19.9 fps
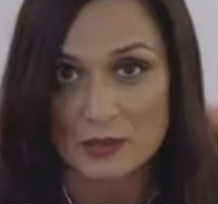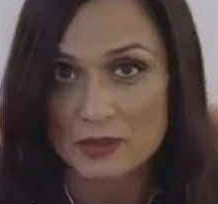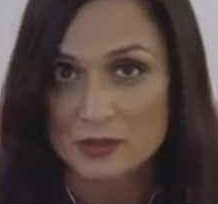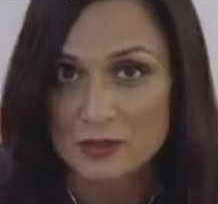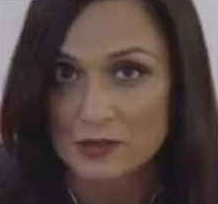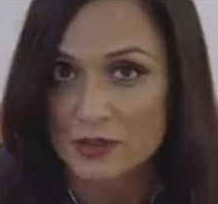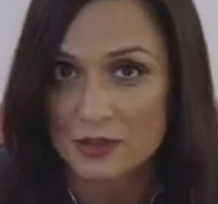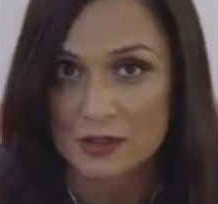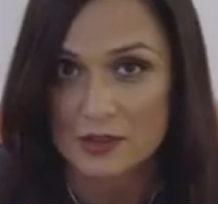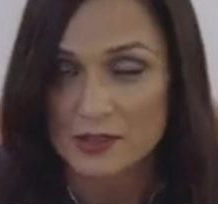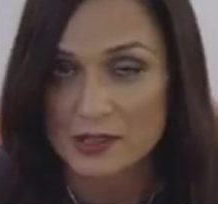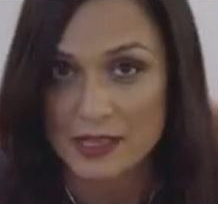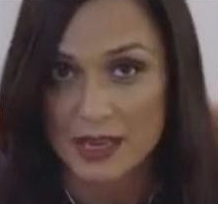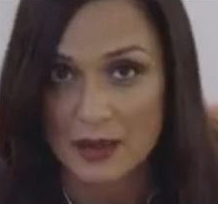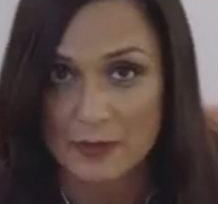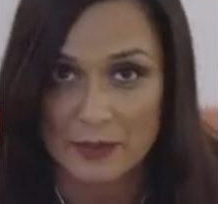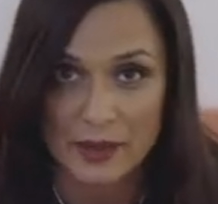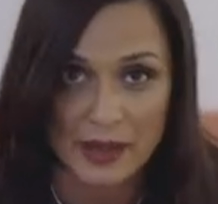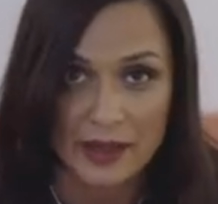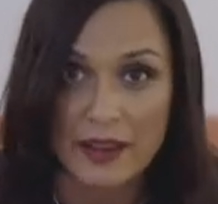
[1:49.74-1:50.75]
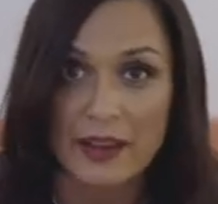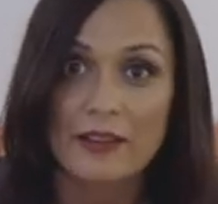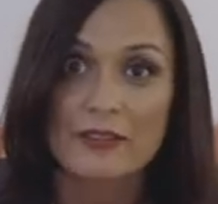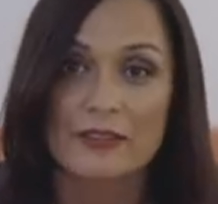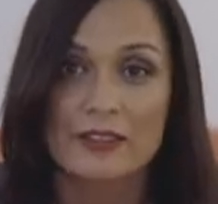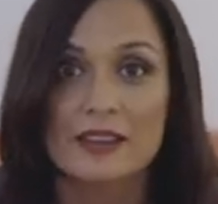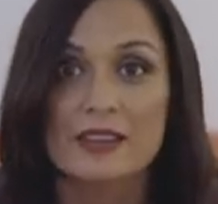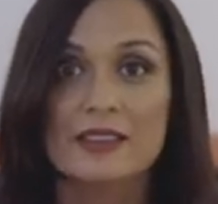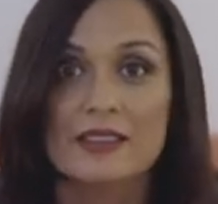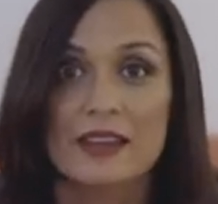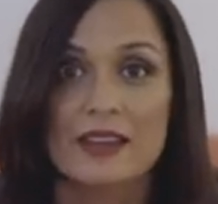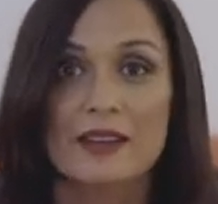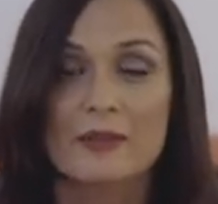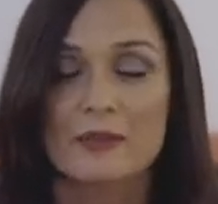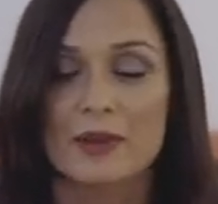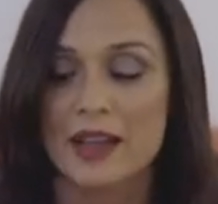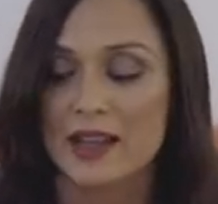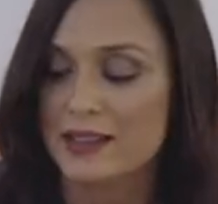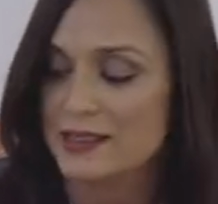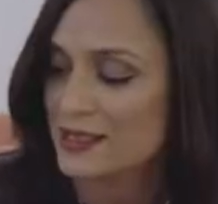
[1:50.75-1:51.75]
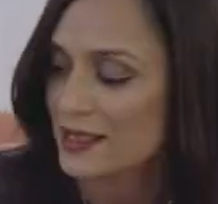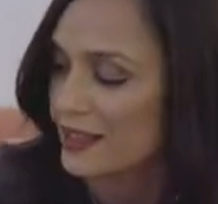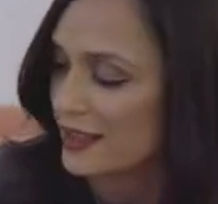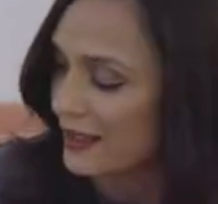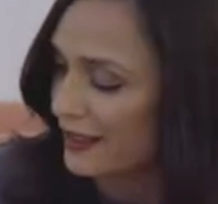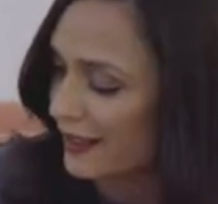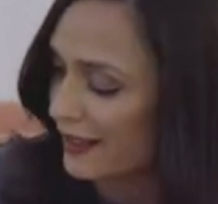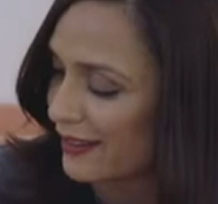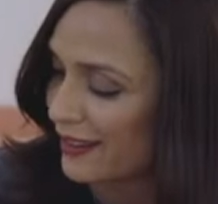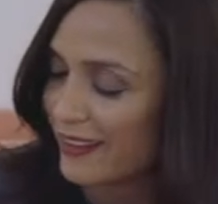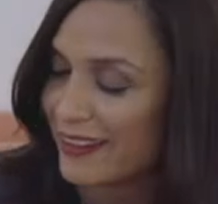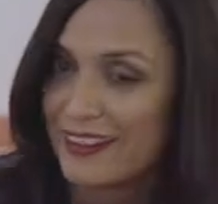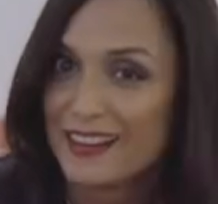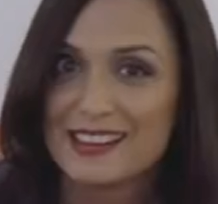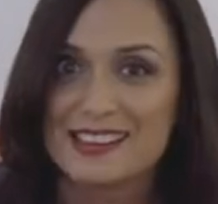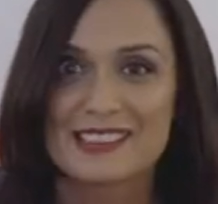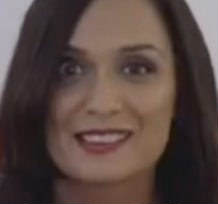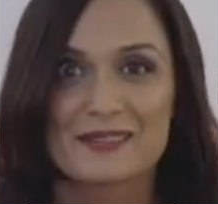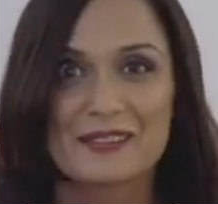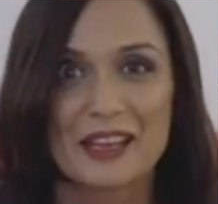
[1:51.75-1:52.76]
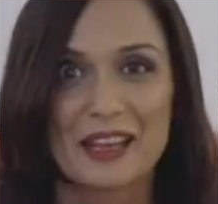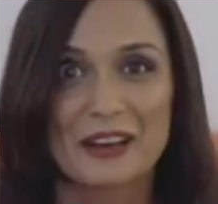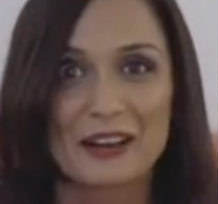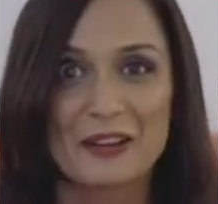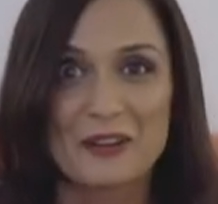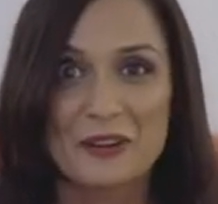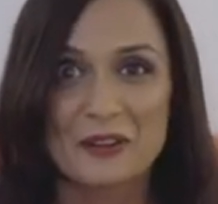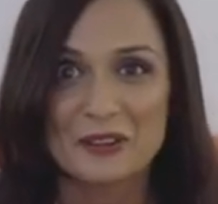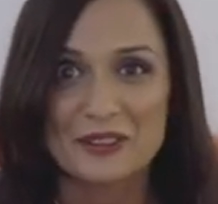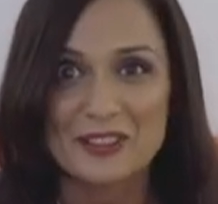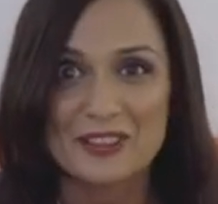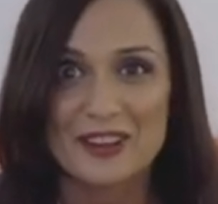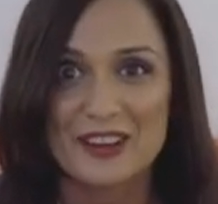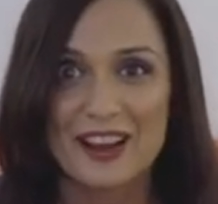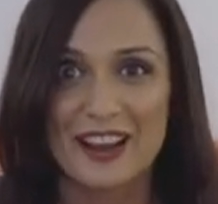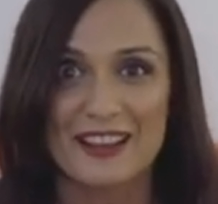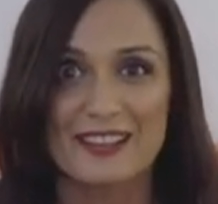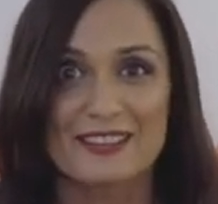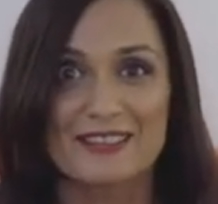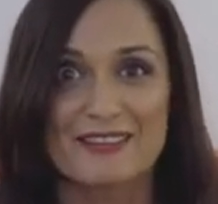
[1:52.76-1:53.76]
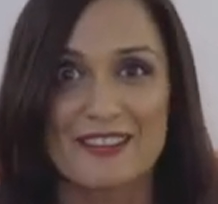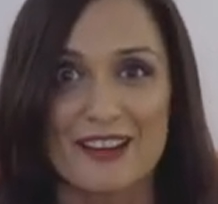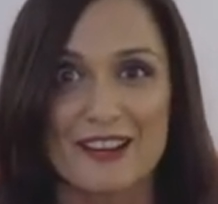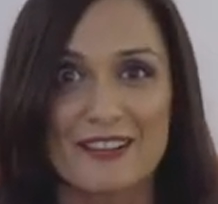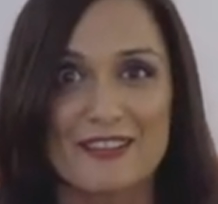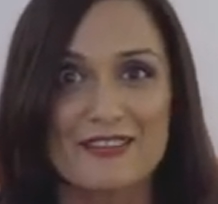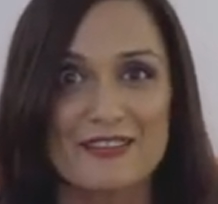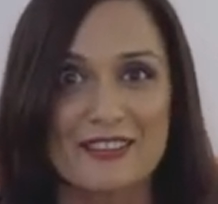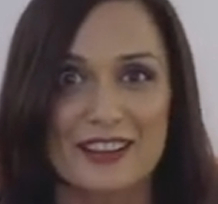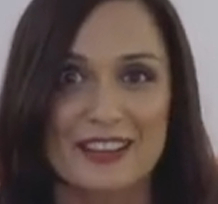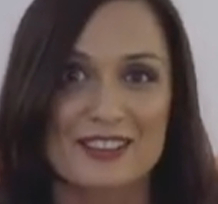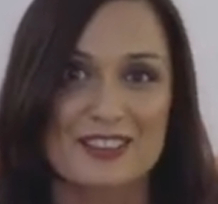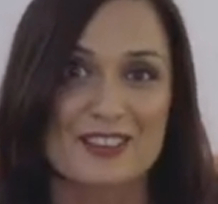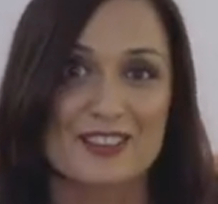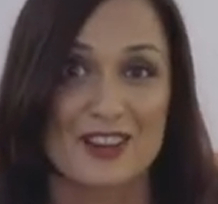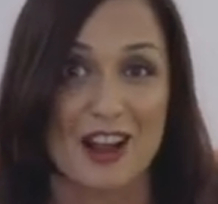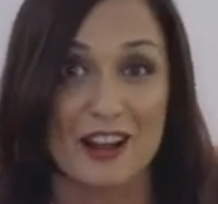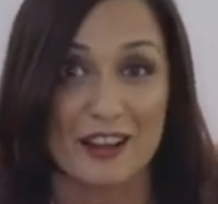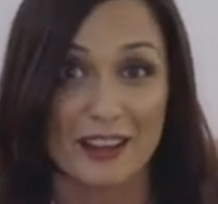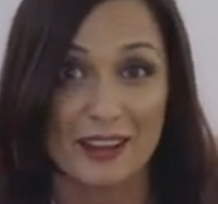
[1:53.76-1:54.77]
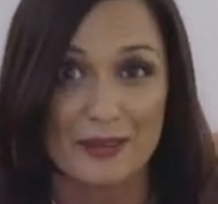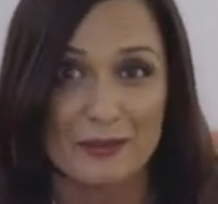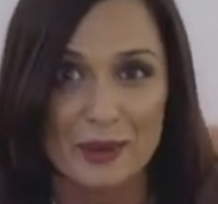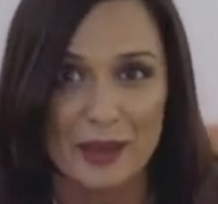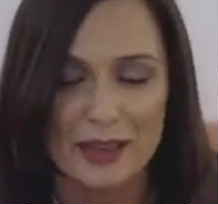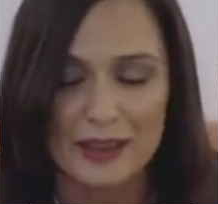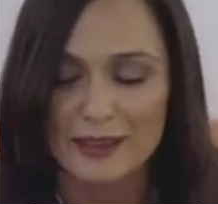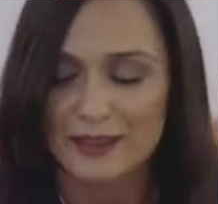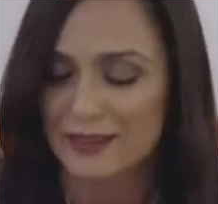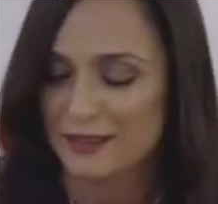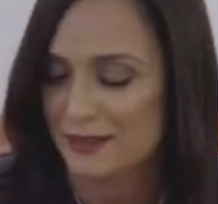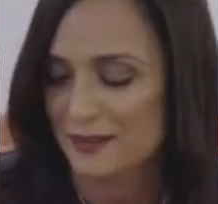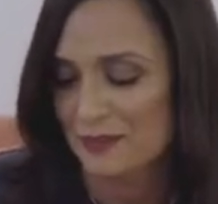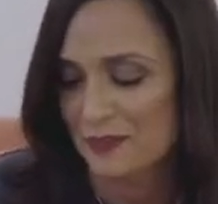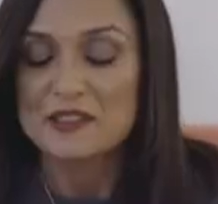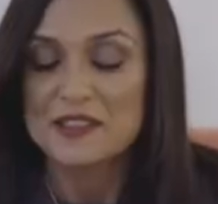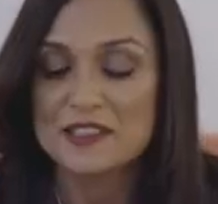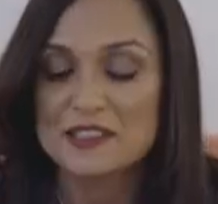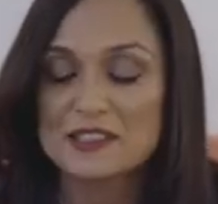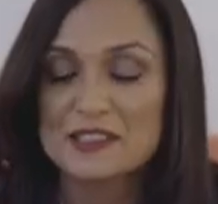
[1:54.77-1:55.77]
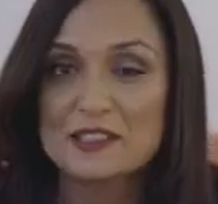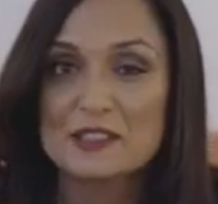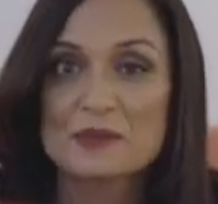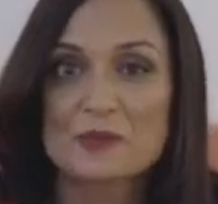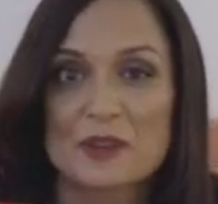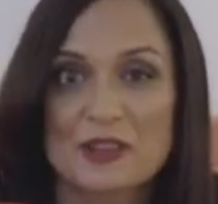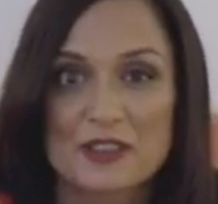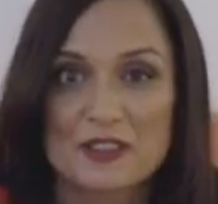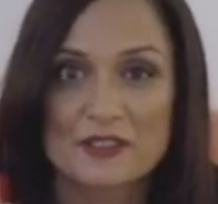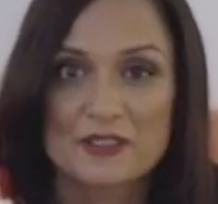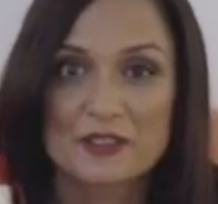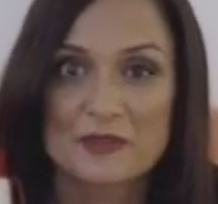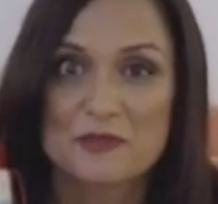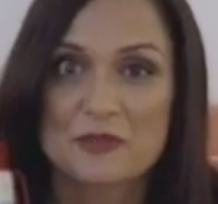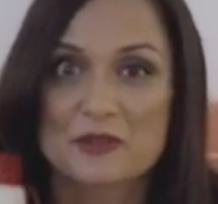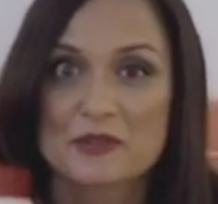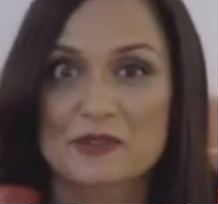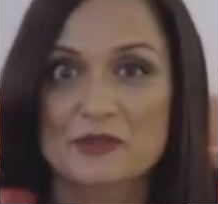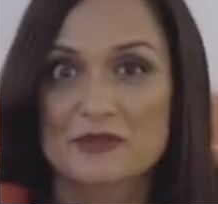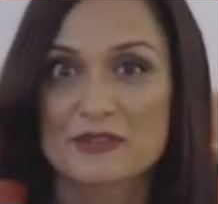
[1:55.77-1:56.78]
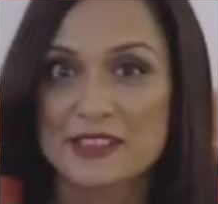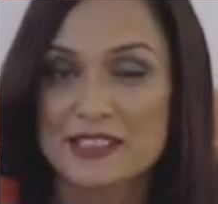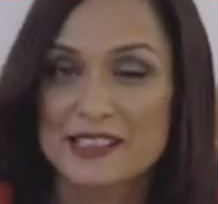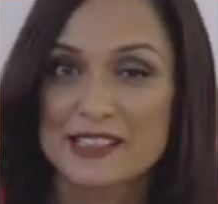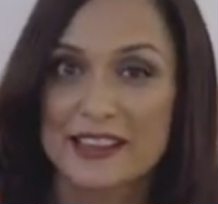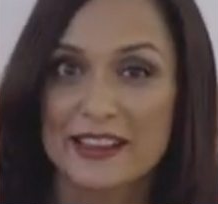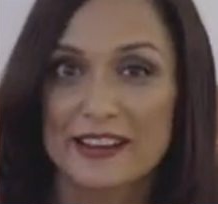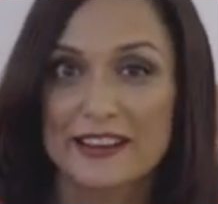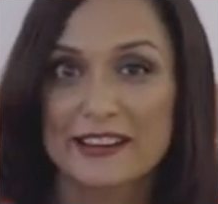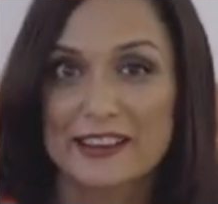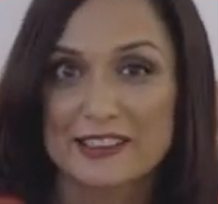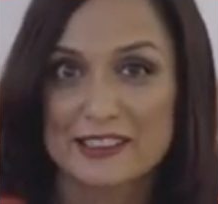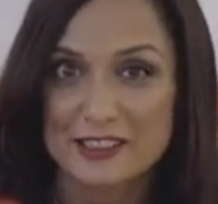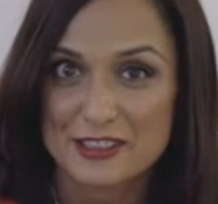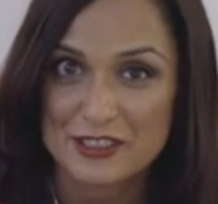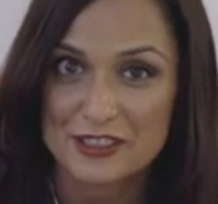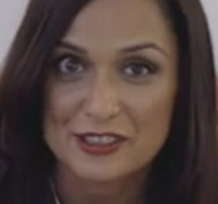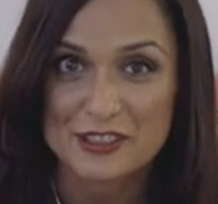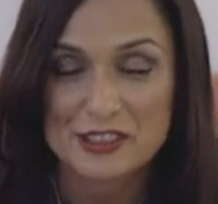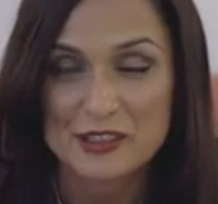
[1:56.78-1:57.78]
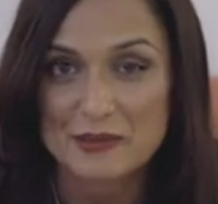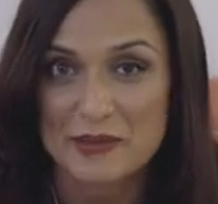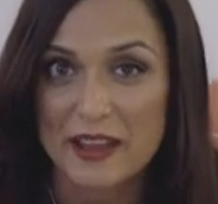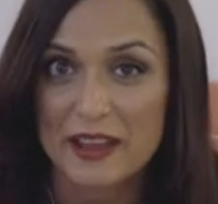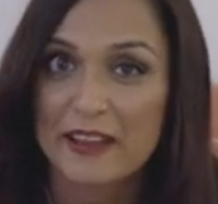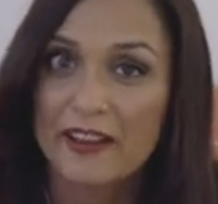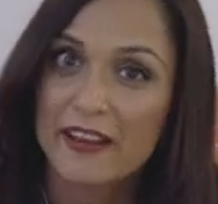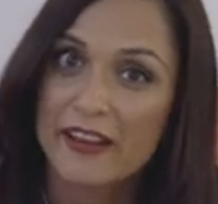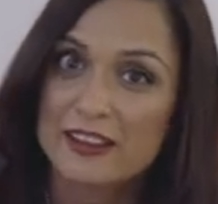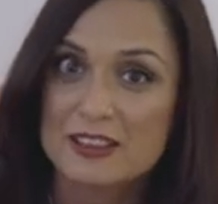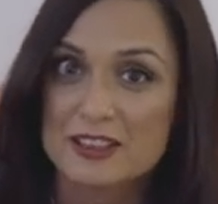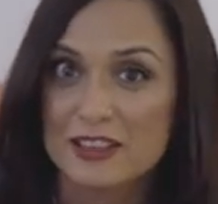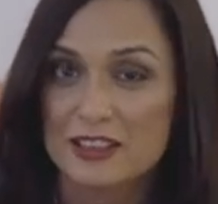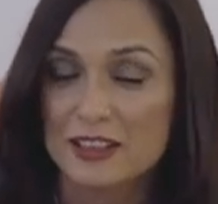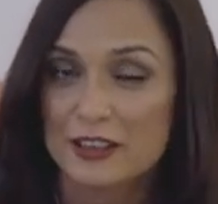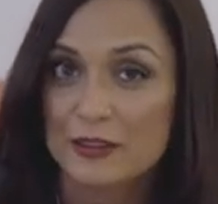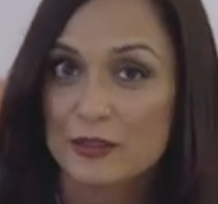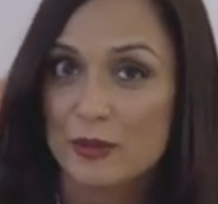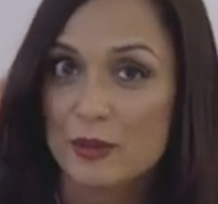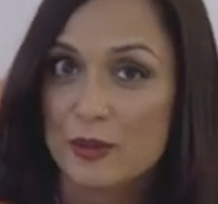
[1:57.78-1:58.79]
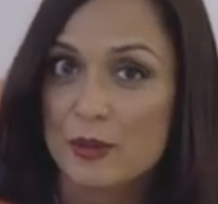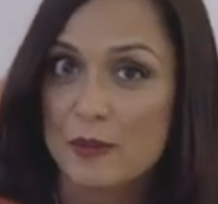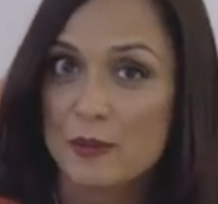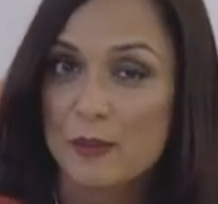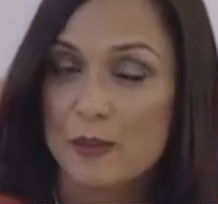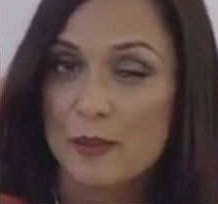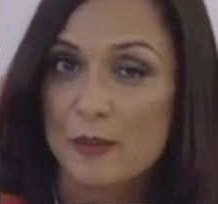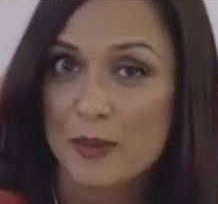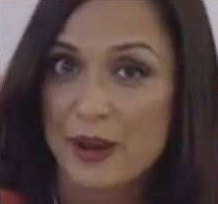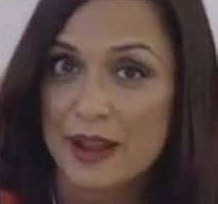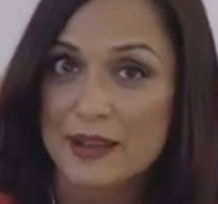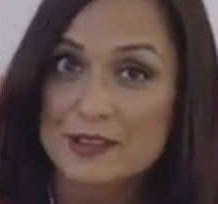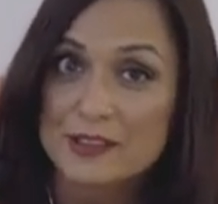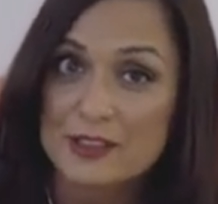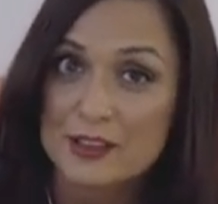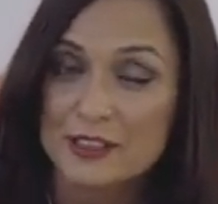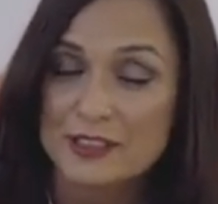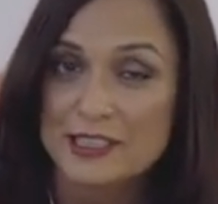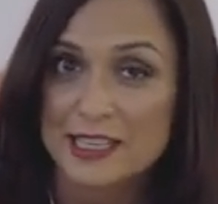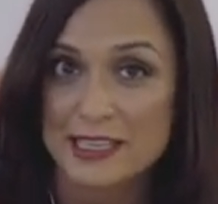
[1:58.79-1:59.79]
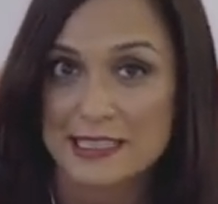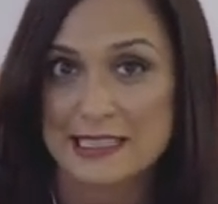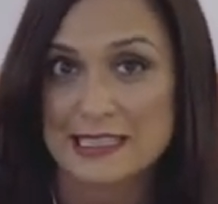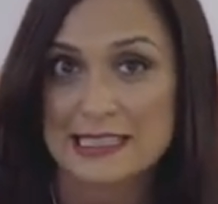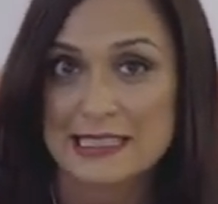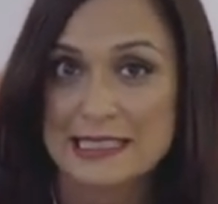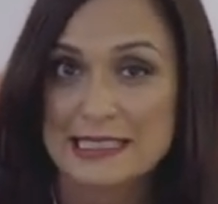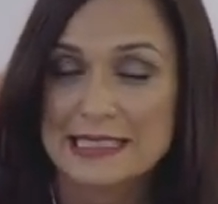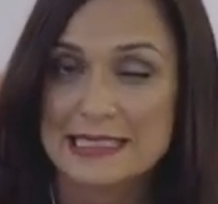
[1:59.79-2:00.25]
one of those girls that had pink everything, but as I'm getting older, I love like shocking pink. This is one of the most recent additions to my collection. It's from a brand called Hunting